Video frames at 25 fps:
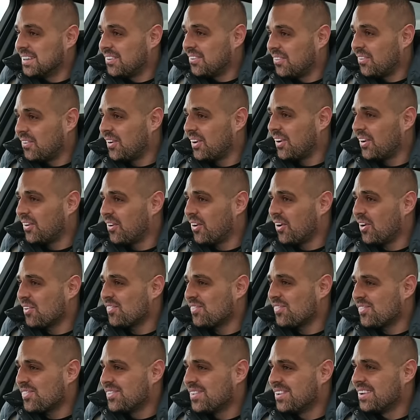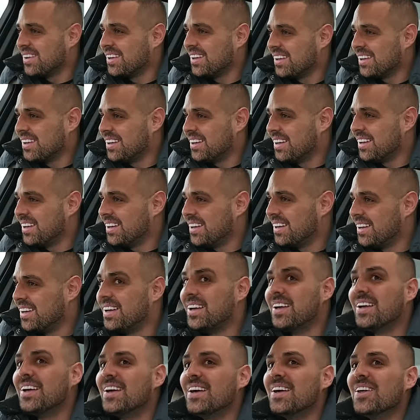We're off.
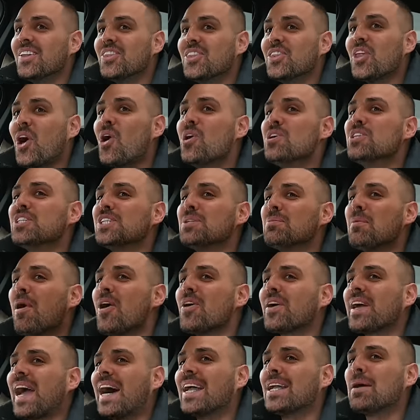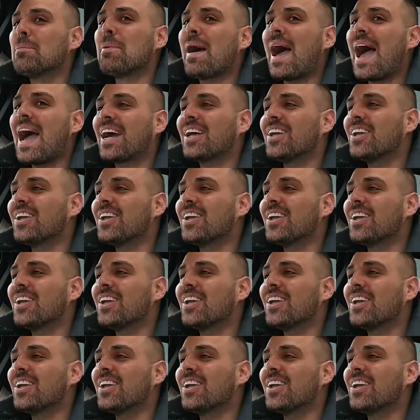No smoke out the back.